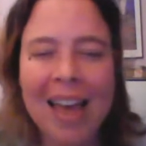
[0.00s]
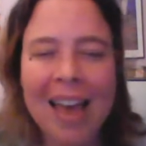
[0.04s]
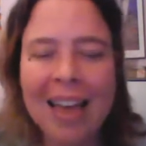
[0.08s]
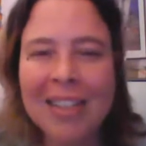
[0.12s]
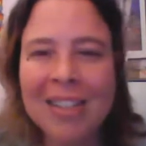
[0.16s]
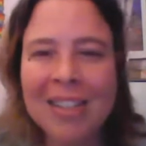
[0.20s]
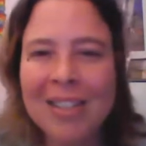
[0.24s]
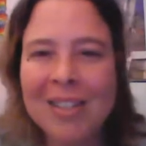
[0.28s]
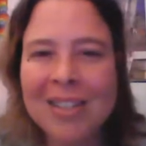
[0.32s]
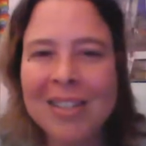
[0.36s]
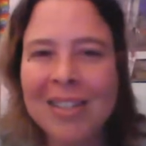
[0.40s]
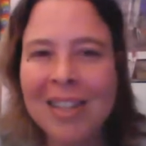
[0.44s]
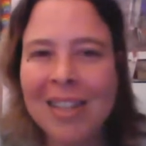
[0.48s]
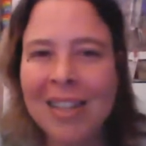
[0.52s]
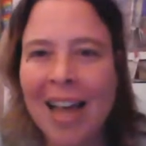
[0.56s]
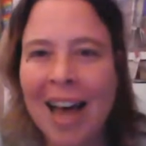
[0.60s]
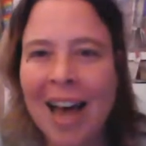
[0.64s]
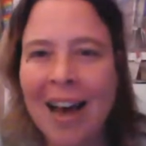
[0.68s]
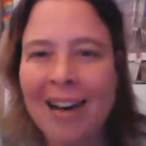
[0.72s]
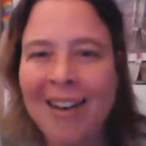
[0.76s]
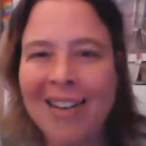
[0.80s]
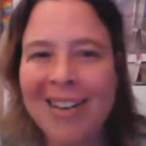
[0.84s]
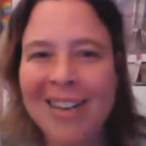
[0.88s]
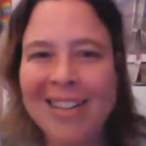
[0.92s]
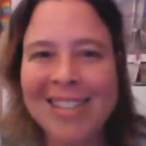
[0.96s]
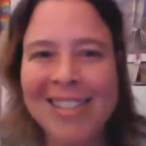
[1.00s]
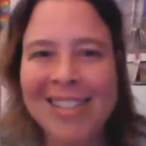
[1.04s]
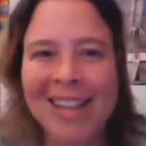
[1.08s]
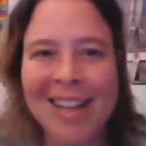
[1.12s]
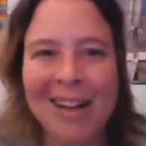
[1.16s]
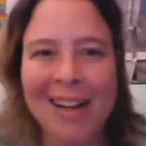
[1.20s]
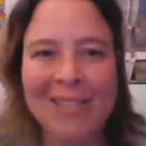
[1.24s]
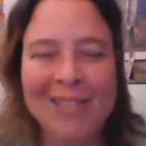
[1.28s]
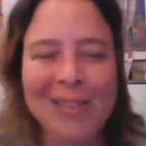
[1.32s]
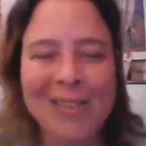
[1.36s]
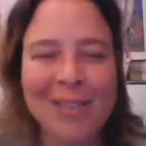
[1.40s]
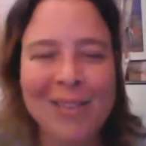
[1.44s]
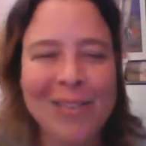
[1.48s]
And just allow
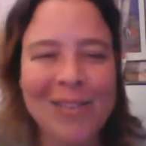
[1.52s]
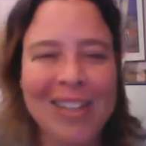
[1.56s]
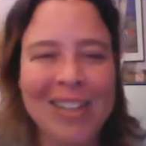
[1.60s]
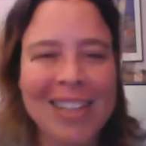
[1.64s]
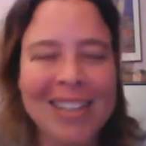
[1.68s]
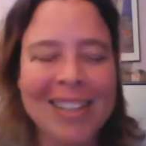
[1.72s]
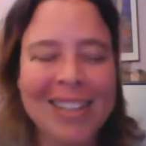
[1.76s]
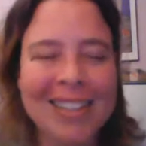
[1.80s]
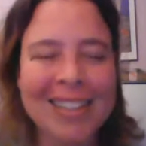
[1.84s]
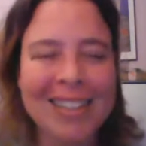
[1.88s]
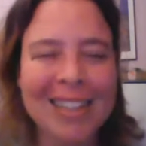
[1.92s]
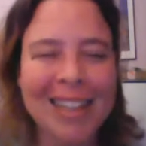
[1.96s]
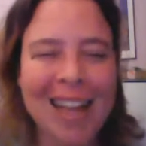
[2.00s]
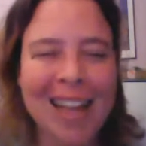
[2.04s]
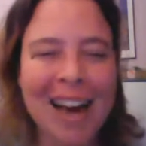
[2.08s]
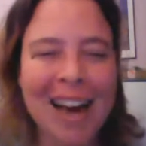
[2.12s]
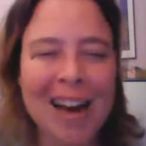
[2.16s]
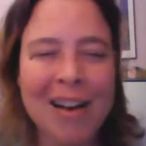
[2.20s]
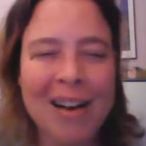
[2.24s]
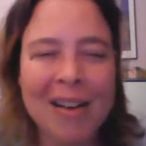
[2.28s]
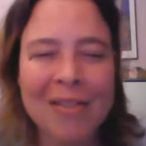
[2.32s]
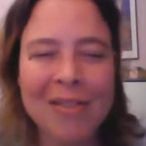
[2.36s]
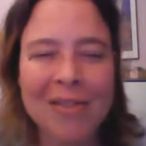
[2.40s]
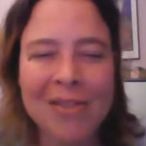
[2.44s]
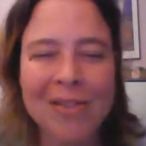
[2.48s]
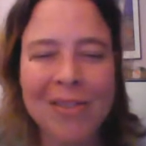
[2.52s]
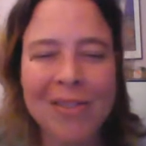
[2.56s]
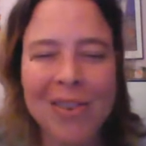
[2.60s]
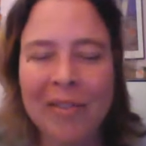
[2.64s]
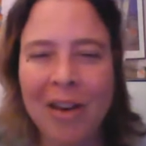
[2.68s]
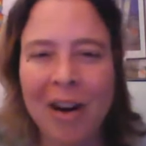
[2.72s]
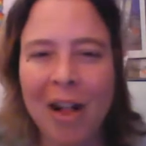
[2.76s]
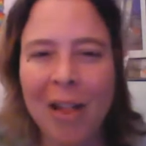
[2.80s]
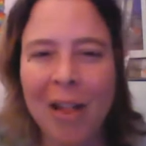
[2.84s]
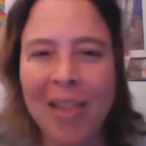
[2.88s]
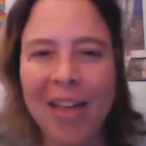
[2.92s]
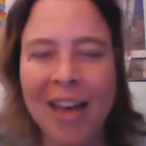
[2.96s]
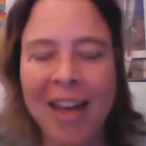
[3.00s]
yourself to feel the love of
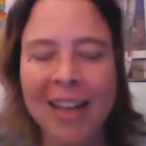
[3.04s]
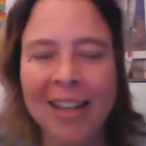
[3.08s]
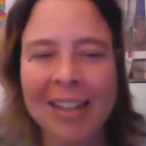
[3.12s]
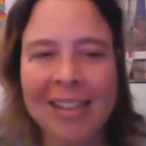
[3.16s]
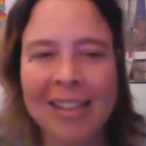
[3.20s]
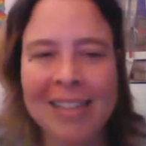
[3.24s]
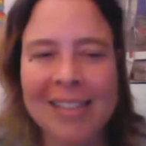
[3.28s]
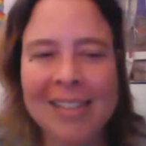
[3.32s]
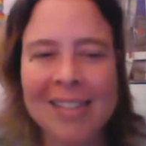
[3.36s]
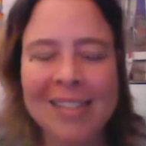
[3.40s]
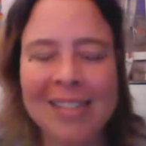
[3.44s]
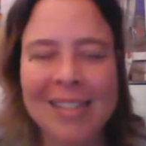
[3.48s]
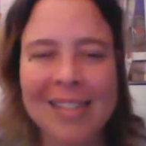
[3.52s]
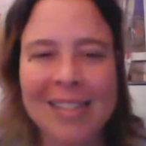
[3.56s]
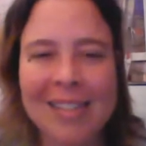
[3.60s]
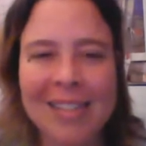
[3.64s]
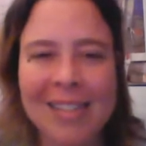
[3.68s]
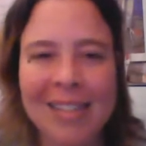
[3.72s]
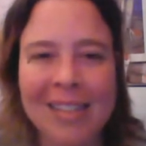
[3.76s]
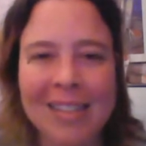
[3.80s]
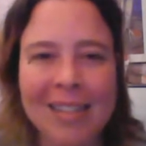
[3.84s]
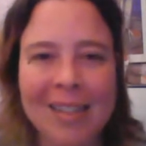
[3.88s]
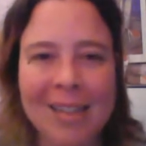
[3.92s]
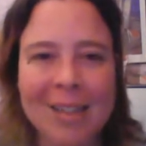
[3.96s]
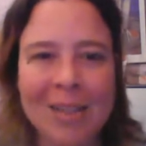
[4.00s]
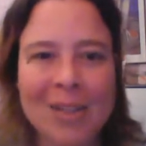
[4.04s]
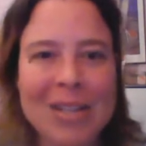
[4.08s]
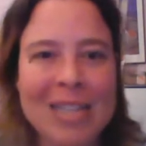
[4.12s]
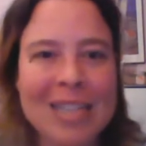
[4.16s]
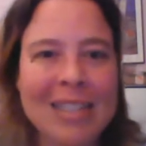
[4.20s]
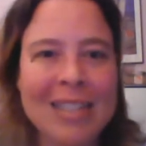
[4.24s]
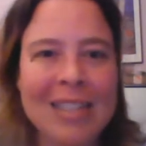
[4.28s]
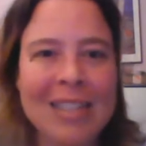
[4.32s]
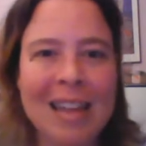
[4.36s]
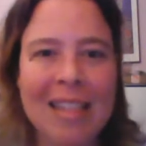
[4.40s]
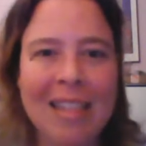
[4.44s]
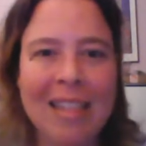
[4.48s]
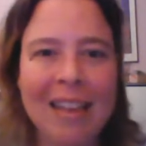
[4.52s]
all that is. There
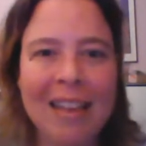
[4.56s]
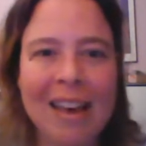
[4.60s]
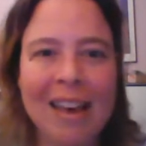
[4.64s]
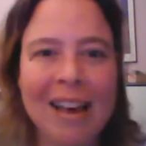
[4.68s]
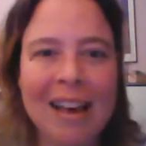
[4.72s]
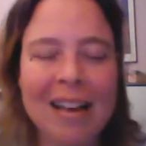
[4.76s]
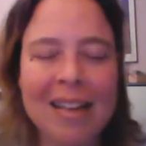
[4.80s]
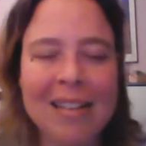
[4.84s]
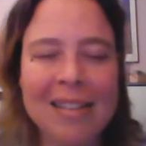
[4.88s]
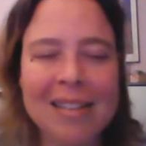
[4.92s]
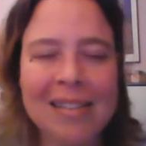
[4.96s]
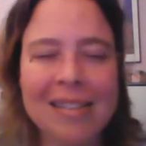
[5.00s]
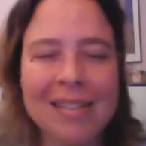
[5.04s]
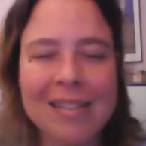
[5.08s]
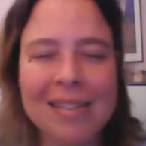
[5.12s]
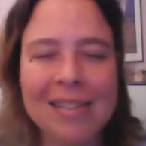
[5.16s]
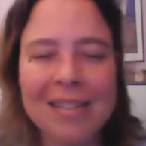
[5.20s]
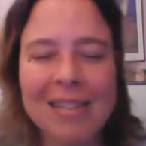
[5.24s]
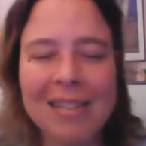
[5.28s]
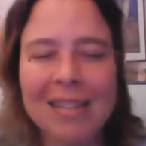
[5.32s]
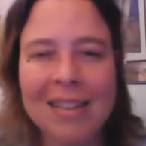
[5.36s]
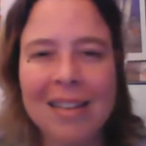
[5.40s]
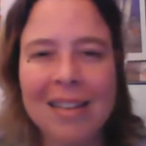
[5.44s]
is nothing else.